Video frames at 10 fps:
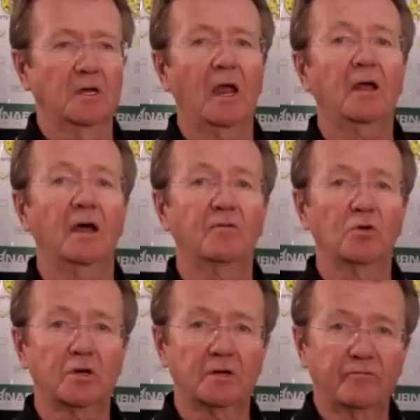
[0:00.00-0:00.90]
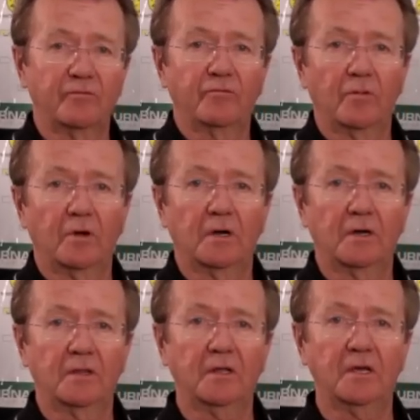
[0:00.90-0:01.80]
Now to have a look at
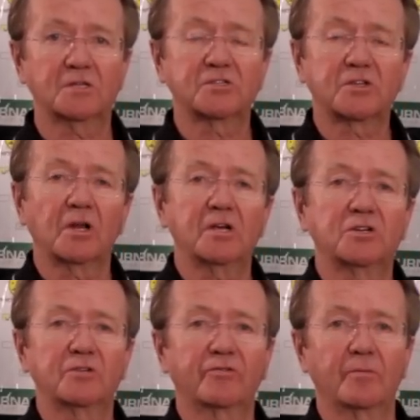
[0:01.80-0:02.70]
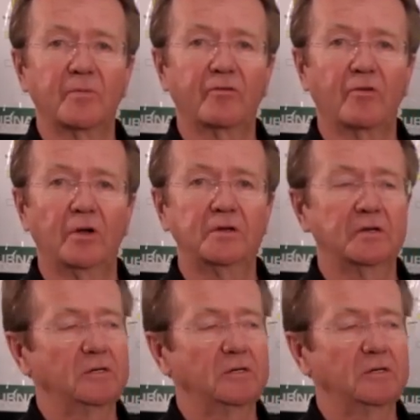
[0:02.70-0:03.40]
the installation from the front.